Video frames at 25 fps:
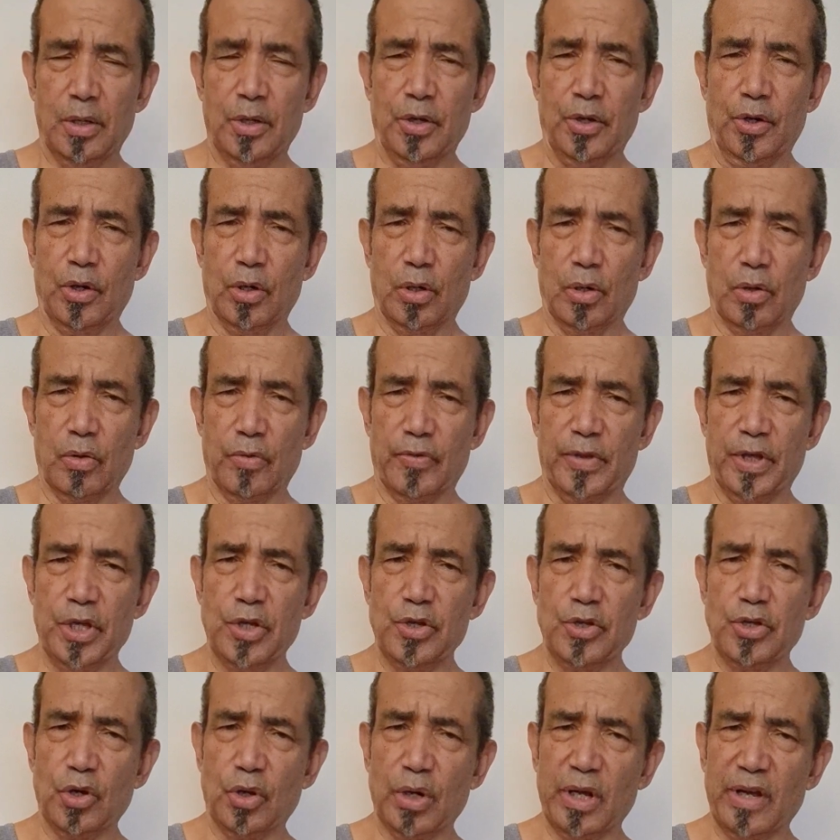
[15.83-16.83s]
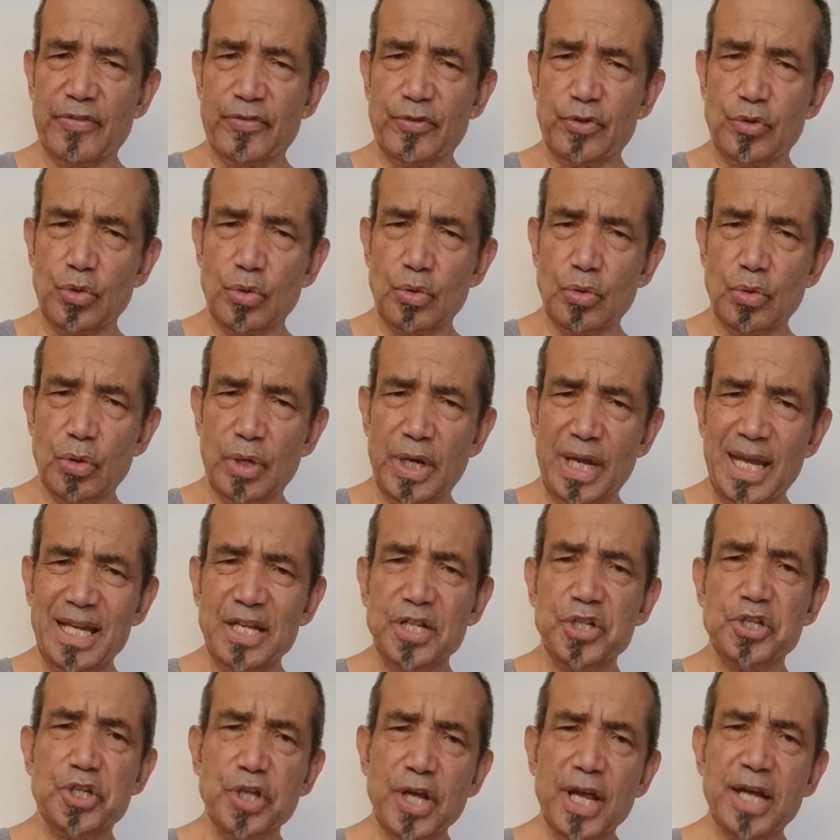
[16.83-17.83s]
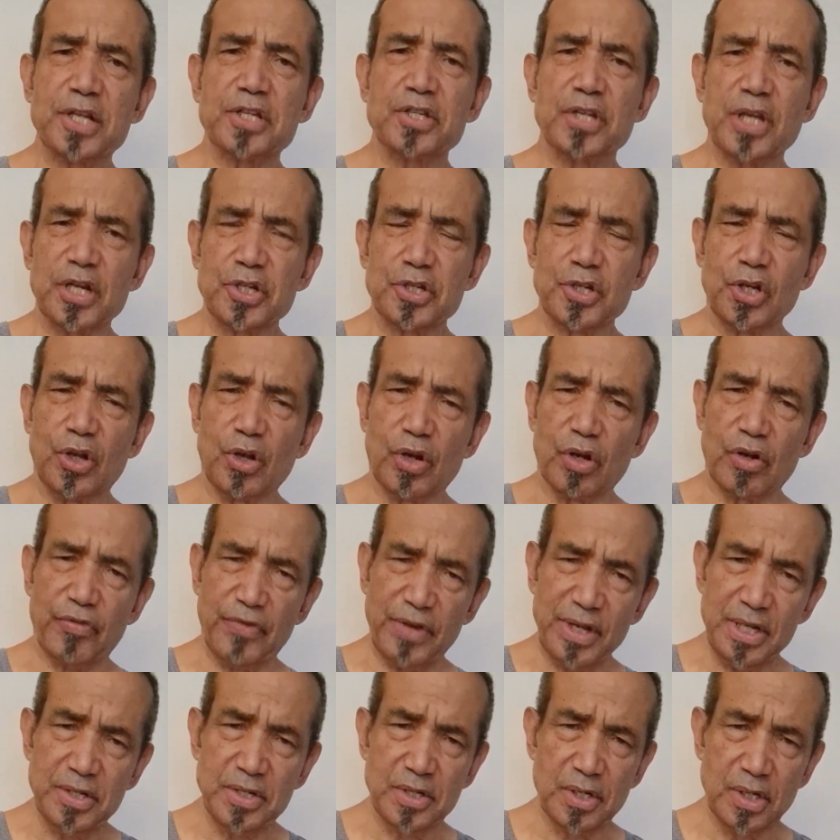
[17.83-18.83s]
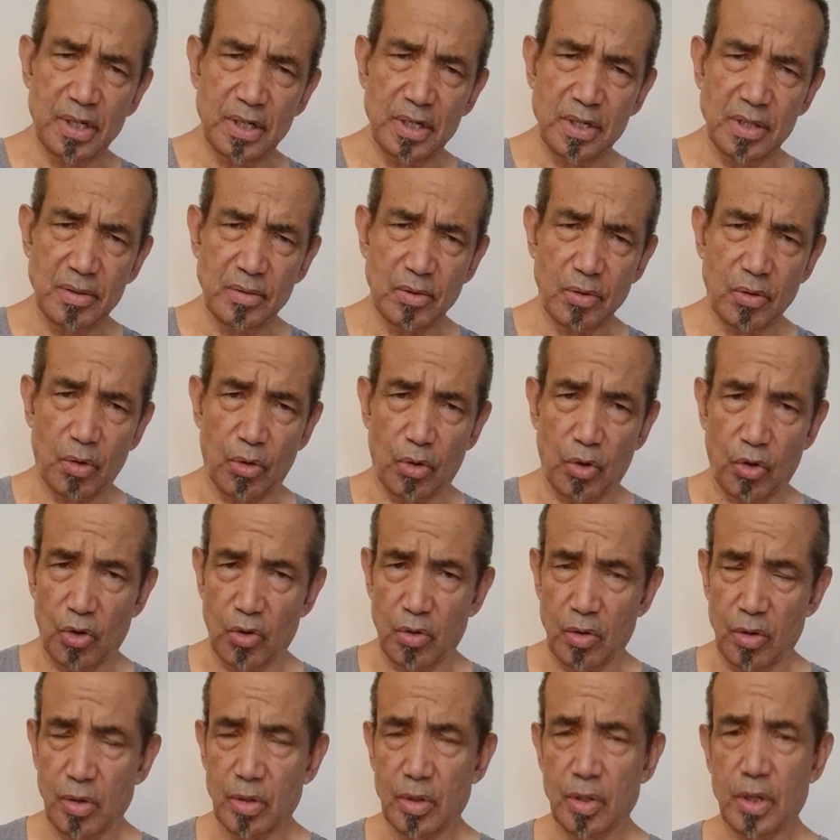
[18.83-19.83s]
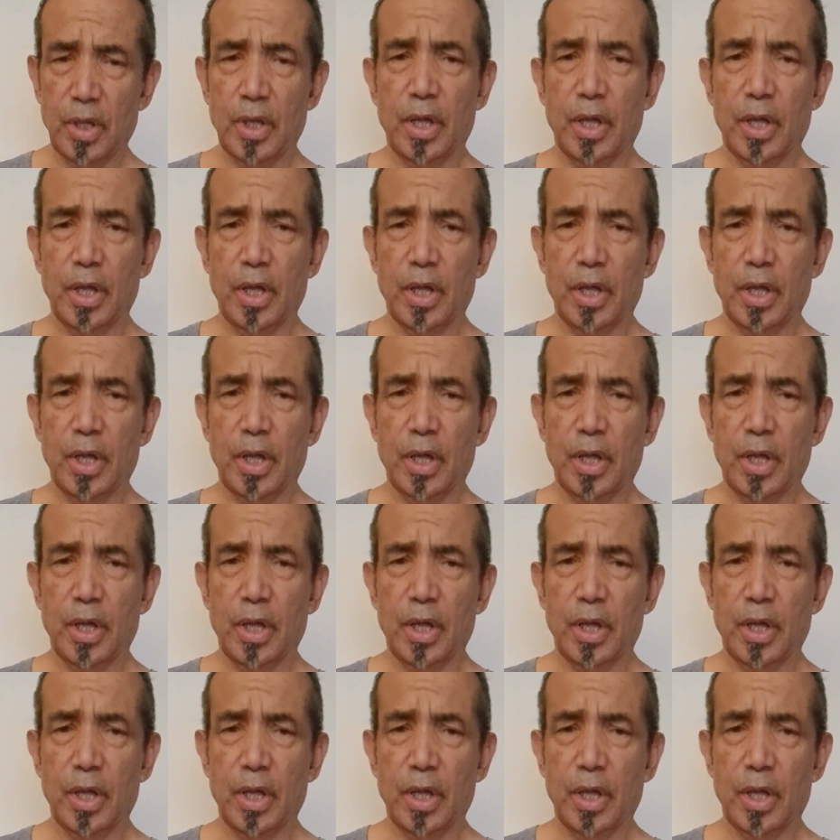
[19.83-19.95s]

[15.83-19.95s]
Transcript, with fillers: You know, that you don't have to inject such a lot of insulin or